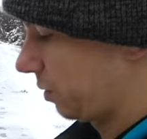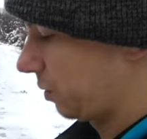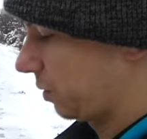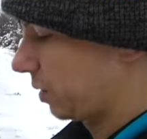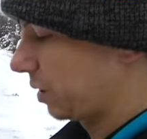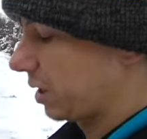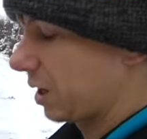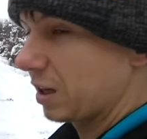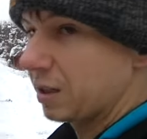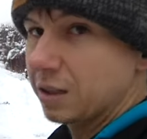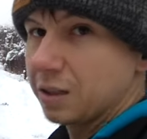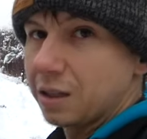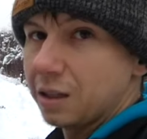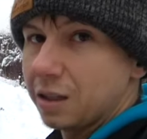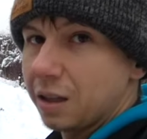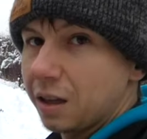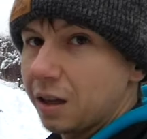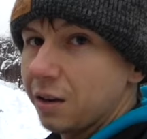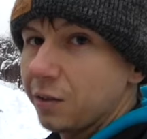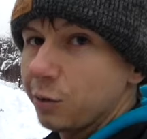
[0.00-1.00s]
really nice, and
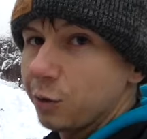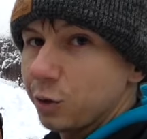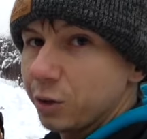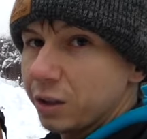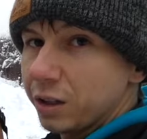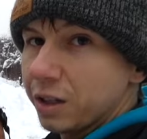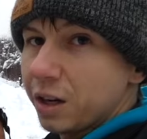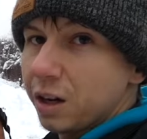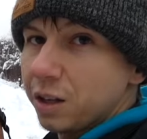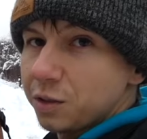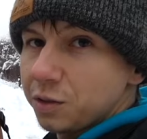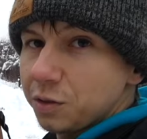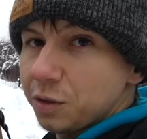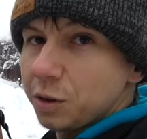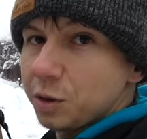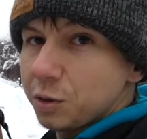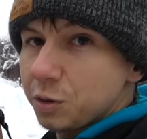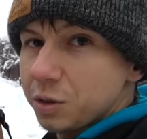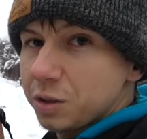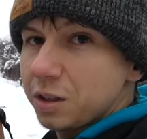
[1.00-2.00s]
they gave really nice
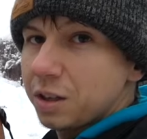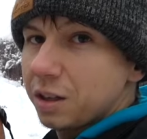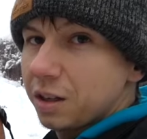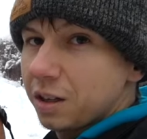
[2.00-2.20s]
views.